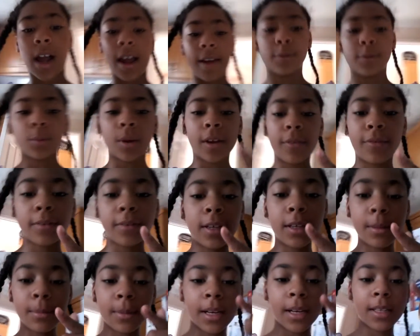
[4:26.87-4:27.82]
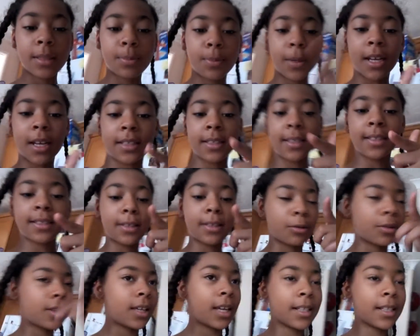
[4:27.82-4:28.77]
I have to wait 15 minutes because
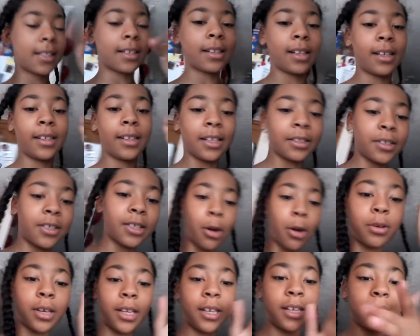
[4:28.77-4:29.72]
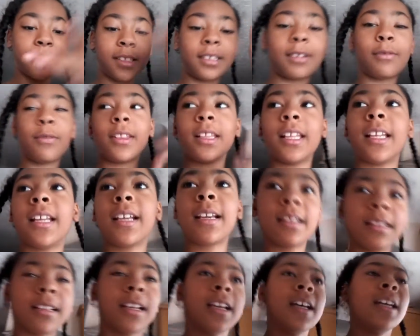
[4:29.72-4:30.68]
so the insulin can soak in and stuff, and then it
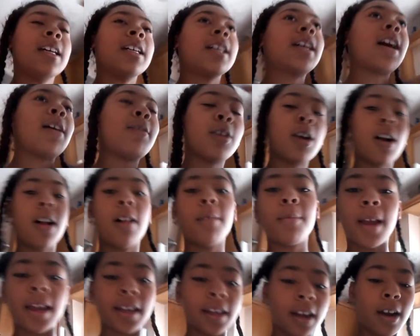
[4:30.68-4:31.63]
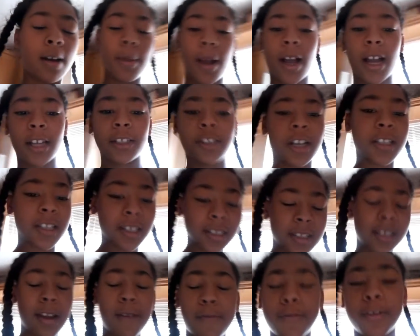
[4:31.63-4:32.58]
can cover all my carbohydrates
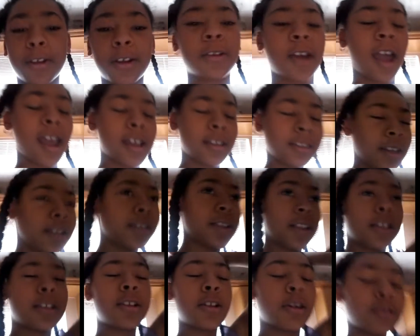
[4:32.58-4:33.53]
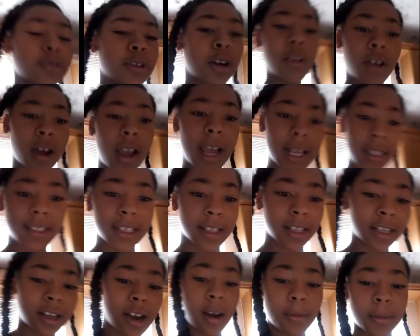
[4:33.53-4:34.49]
and stuff. So, okay, so, so don't ask in
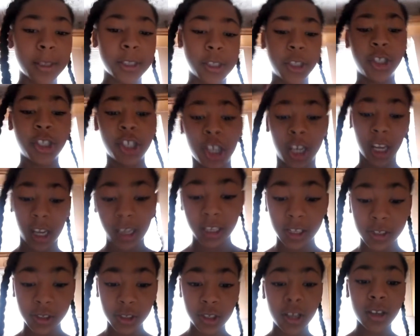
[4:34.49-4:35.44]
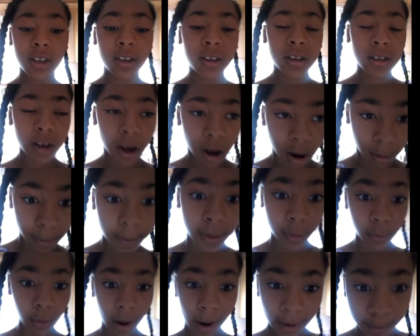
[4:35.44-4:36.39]
the comments, cheese. I'll
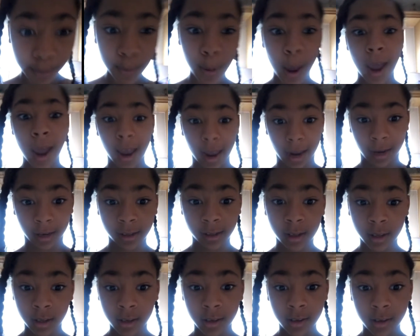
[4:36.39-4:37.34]
be right back.